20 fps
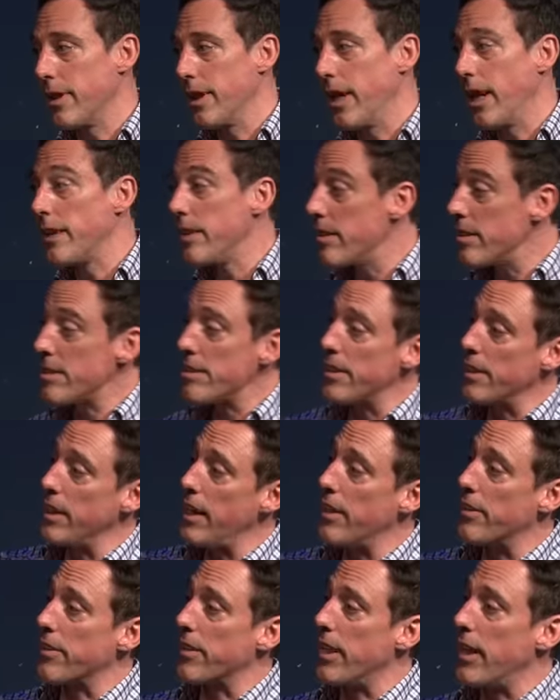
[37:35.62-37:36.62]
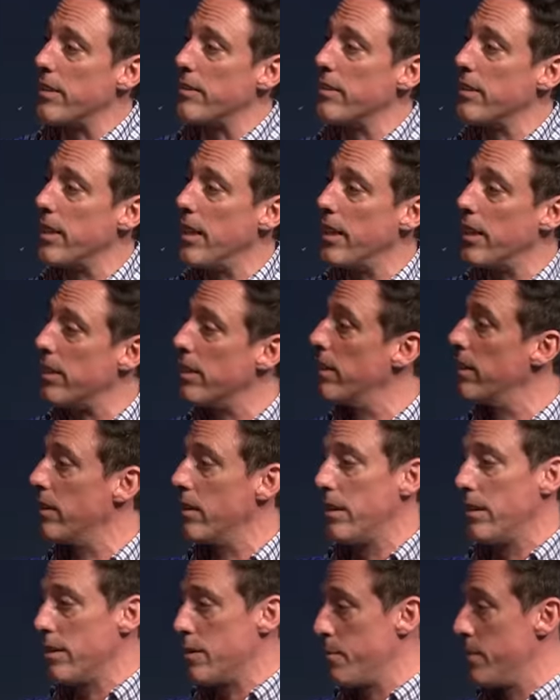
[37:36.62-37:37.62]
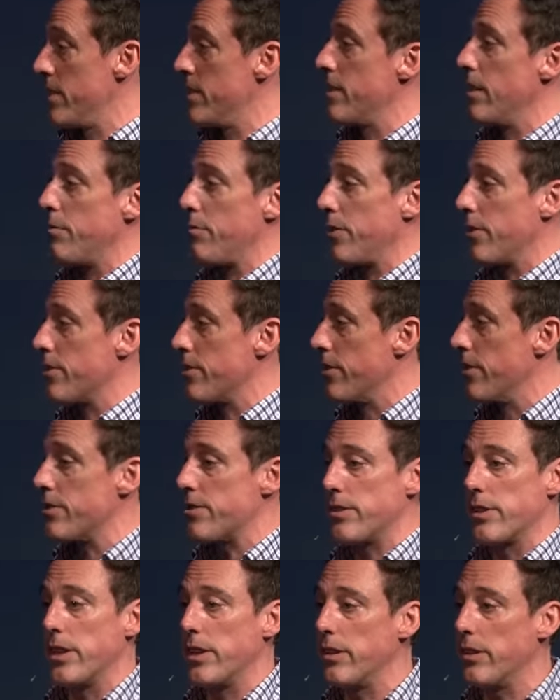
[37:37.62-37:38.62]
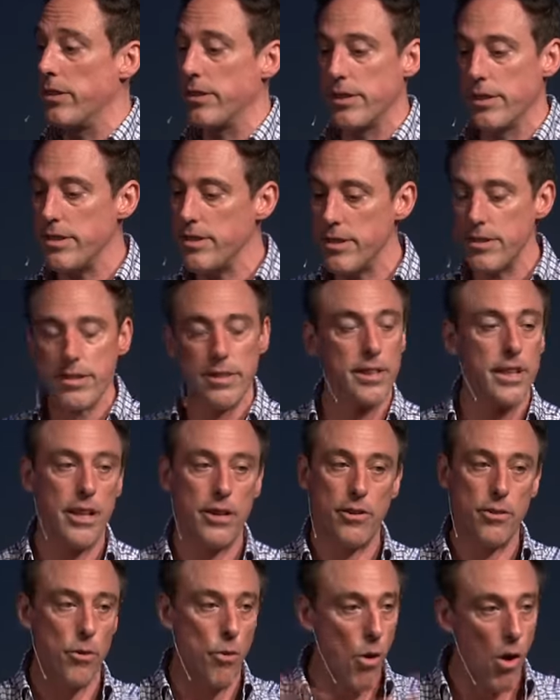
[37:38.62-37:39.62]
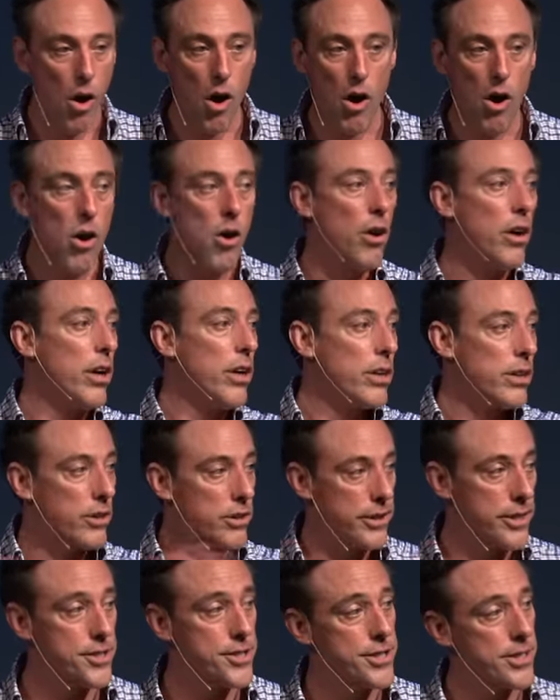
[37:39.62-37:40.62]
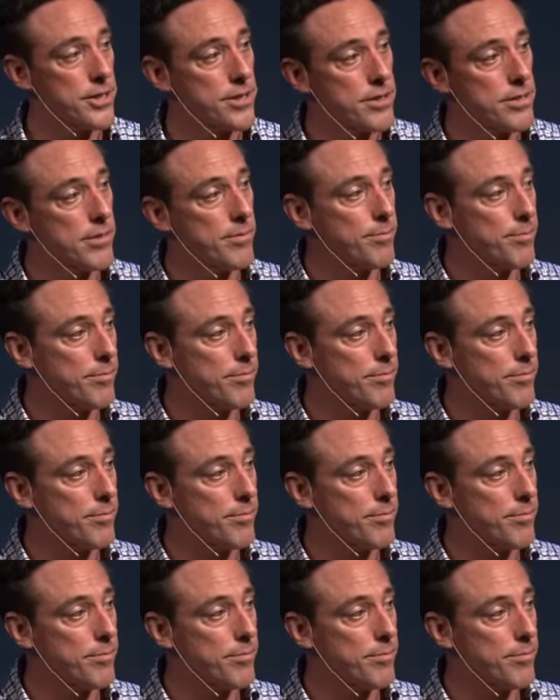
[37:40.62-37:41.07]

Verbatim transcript: And this is a letter not to like a specific church leader. This is a letter to all Christians.